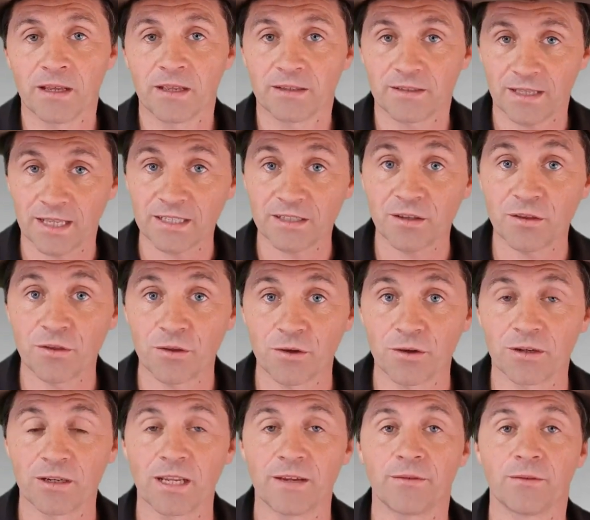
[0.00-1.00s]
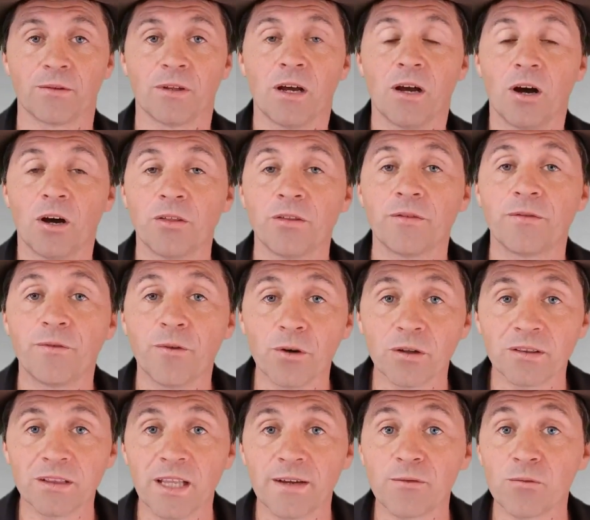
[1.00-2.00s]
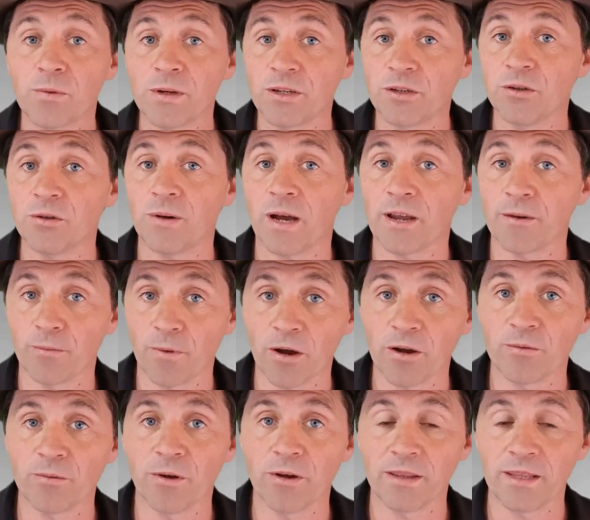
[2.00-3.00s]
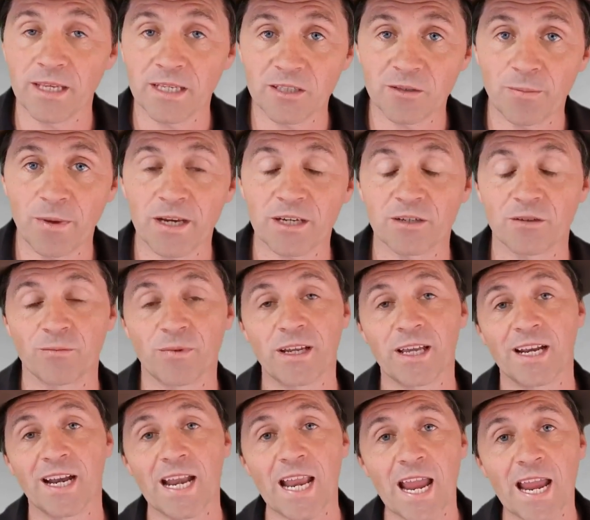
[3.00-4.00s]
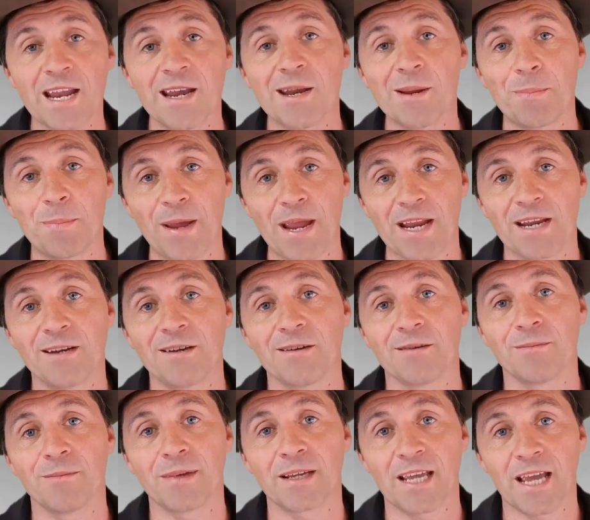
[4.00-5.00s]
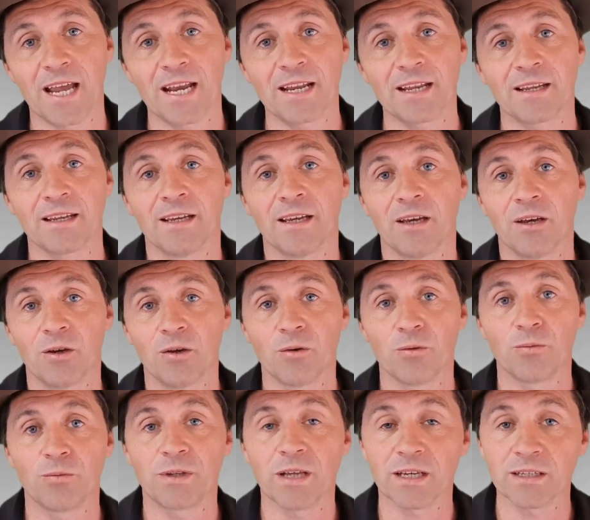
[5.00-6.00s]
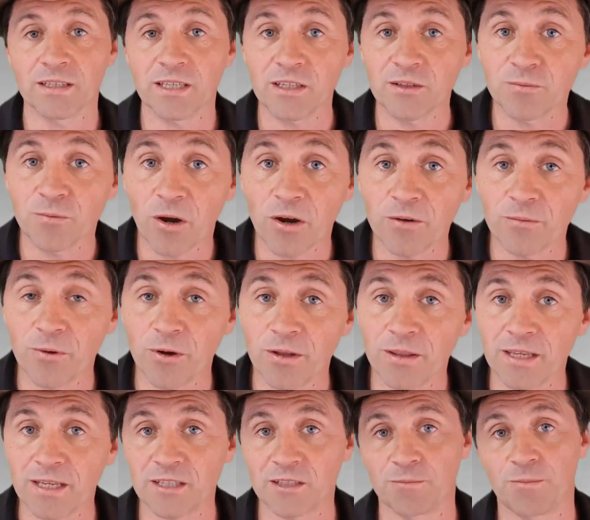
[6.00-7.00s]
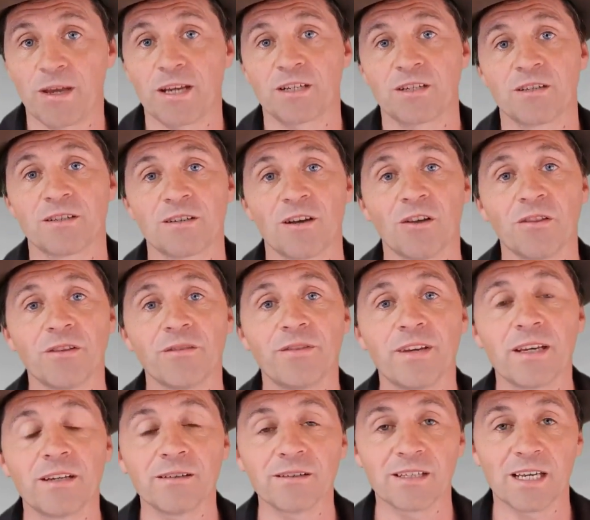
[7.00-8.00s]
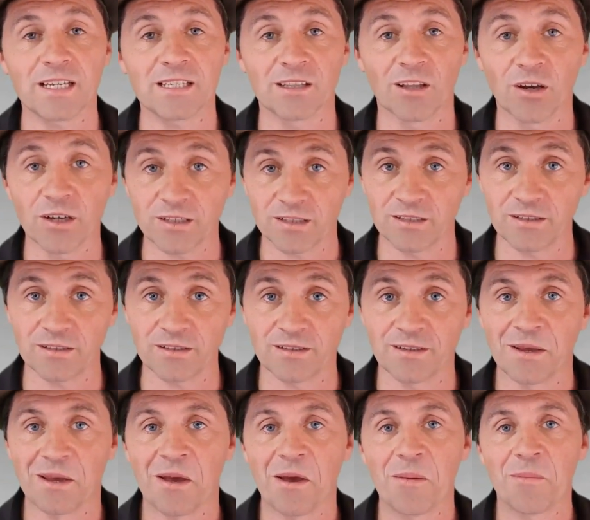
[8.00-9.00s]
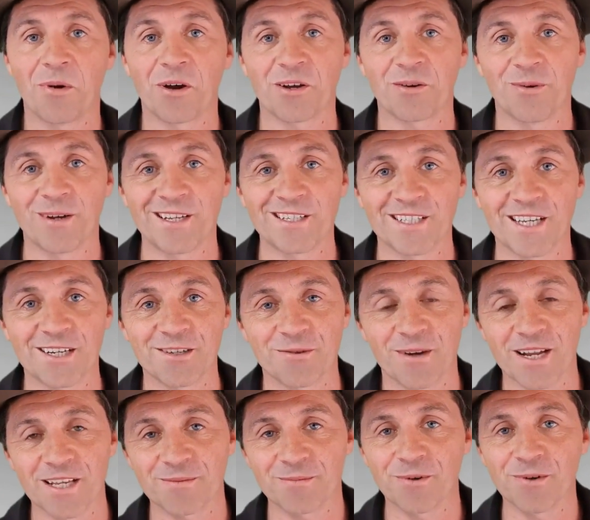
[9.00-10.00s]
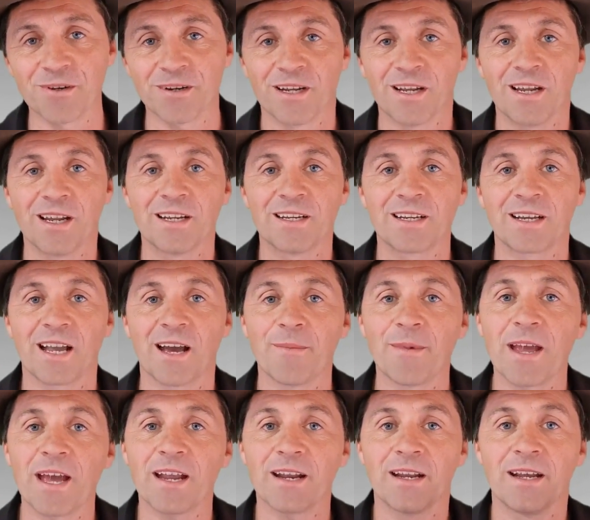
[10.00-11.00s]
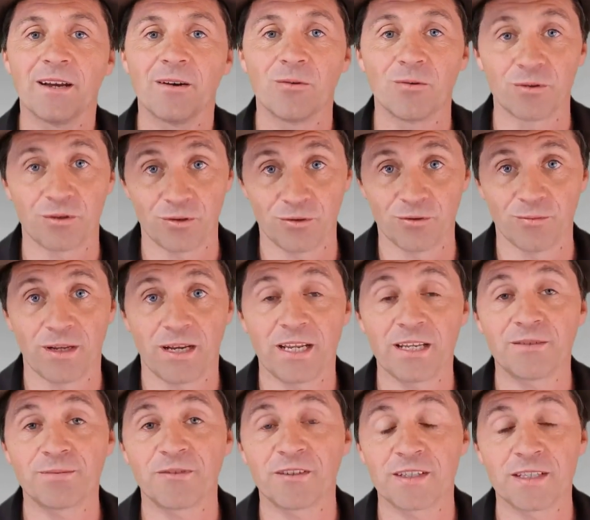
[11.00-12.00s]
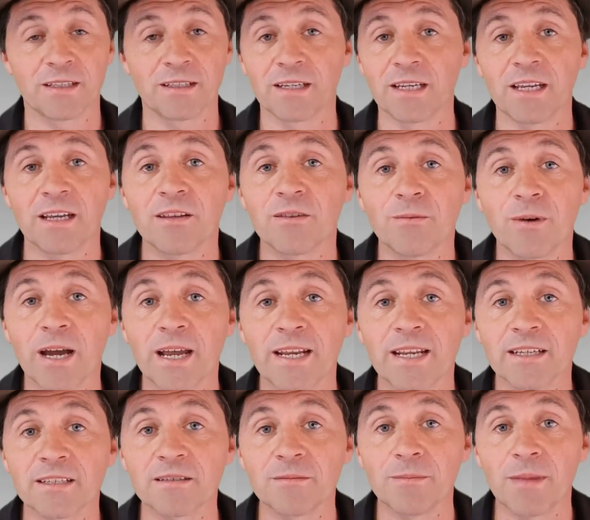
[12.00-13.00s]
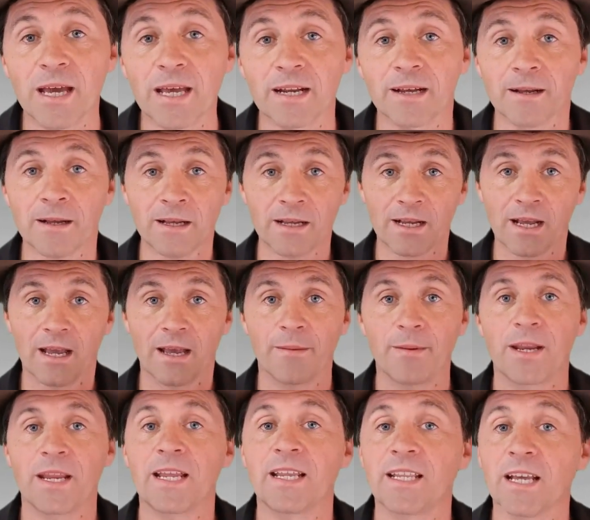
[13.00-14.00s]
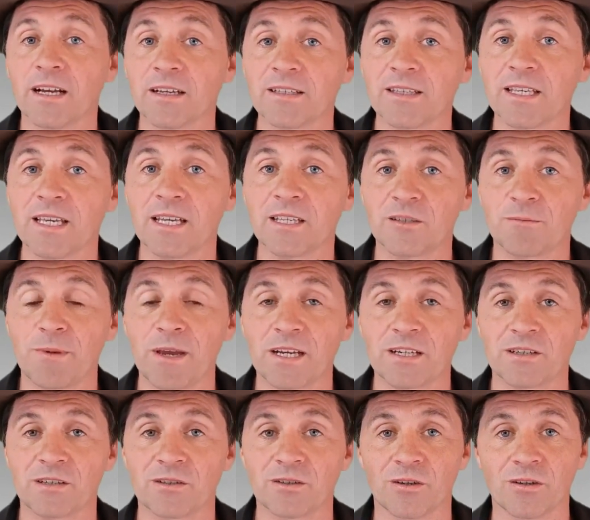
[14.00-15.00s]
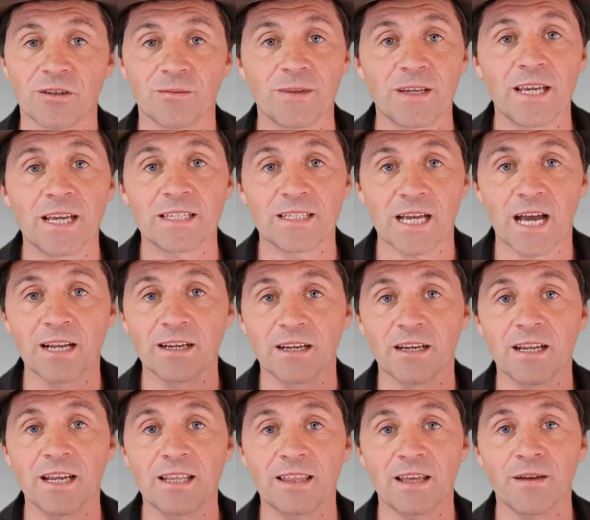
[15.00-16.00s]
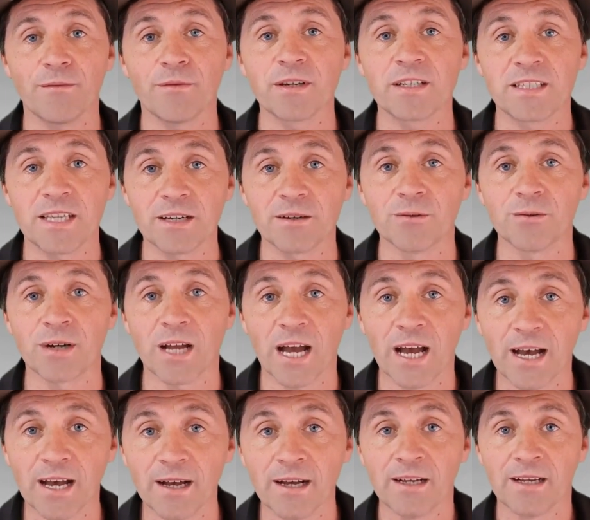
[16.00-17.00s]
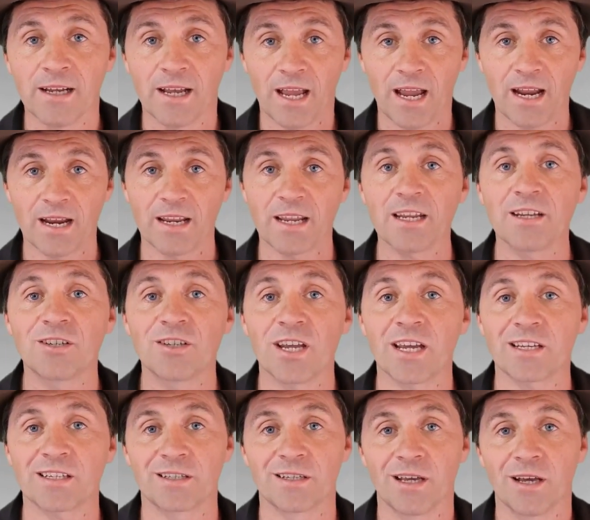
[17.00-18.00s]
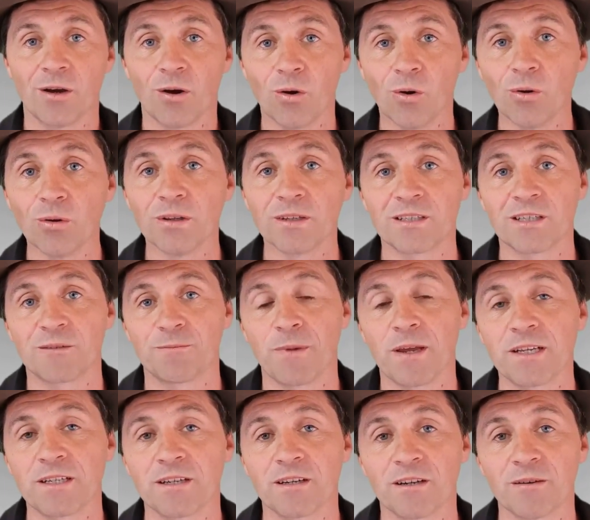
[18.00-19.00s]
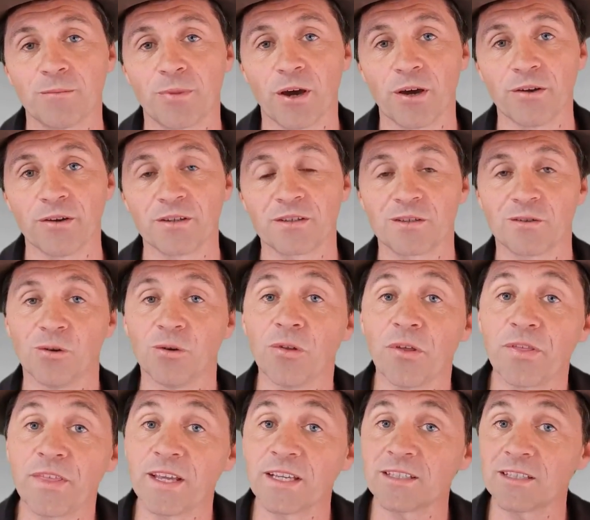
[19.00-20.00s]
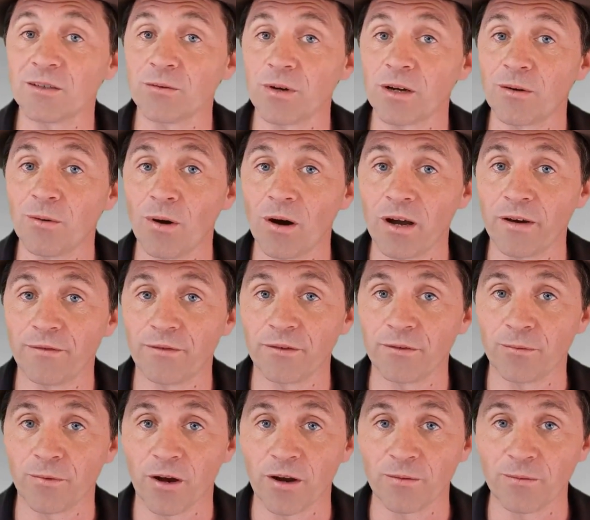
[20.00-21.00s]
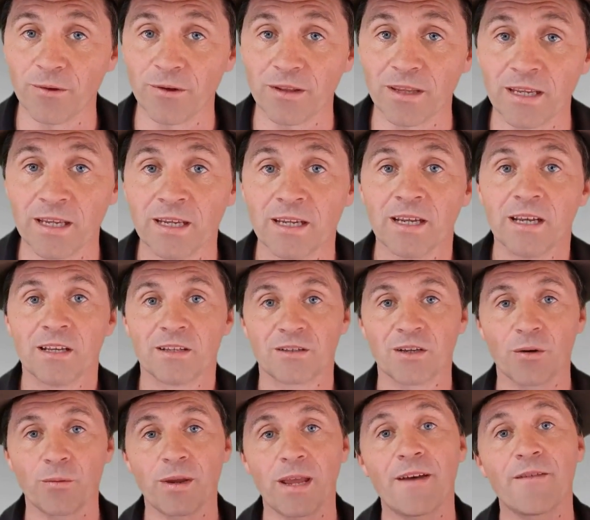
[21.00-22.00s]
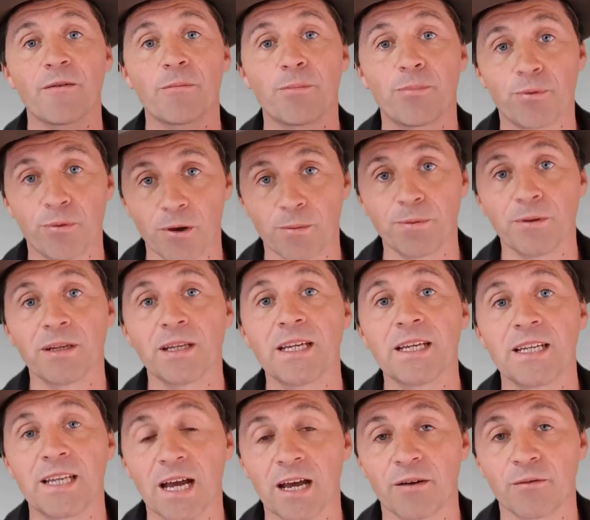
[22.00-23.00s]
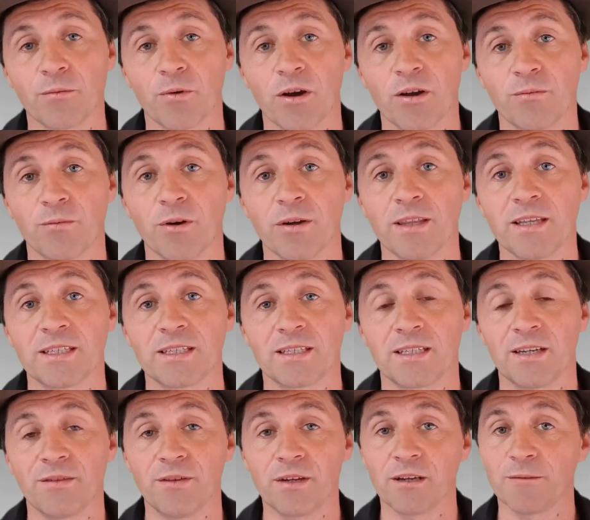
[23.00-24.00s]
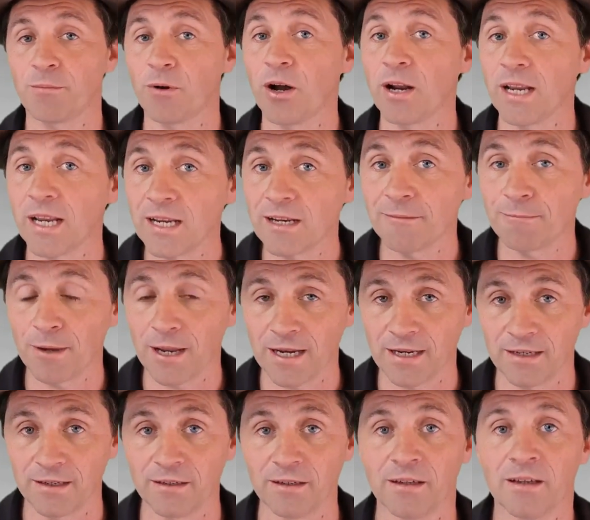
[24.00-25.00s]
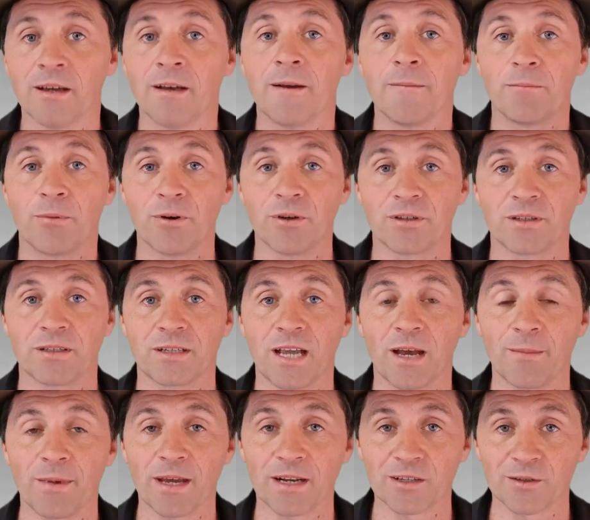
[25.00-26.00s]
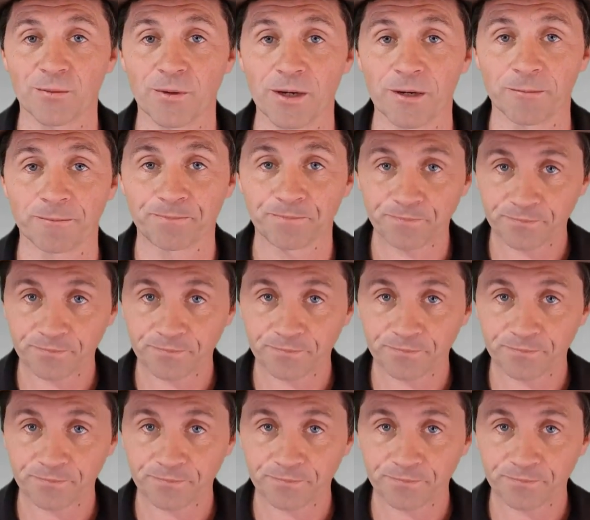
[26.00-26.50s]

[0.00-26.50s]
So that's the 3rd level. On the 4th level, we do a roadworthy inspection. We get an independent mechanic who does his roadworthy inspections on the vehicles. He's licensed by Queensland Transport to come out or do them at his facility. Either way, it doesn't matter. But he does the inspections on them. He gets underneath every single car and he checks all the suspension components and all the things that are required for the roadworthy. So we have a properly done roadworthy certificate by an independent person come out as well.